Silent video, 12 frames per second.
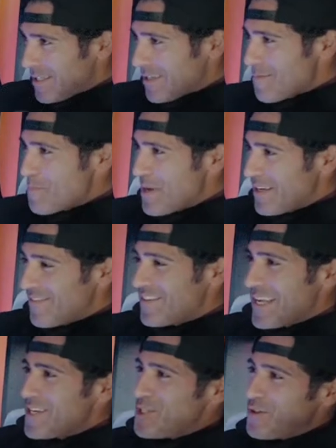that yeah. competitive
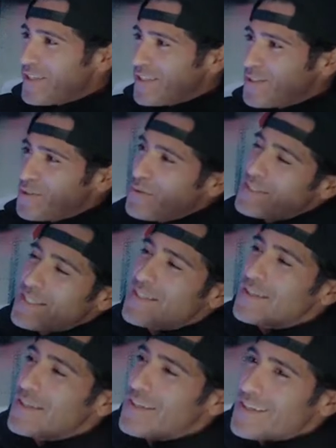nature in yeah. you. So it's
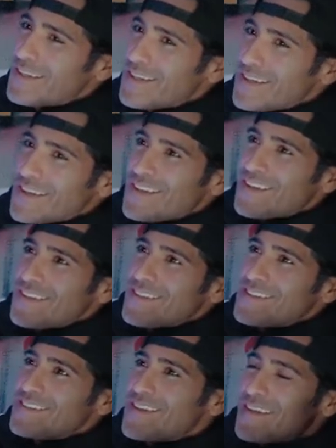like,
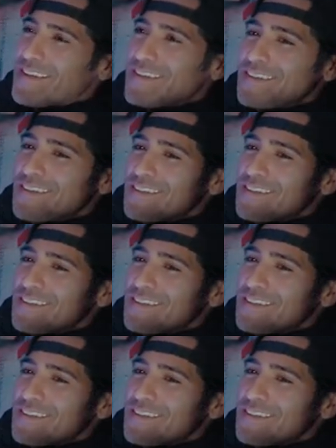it's like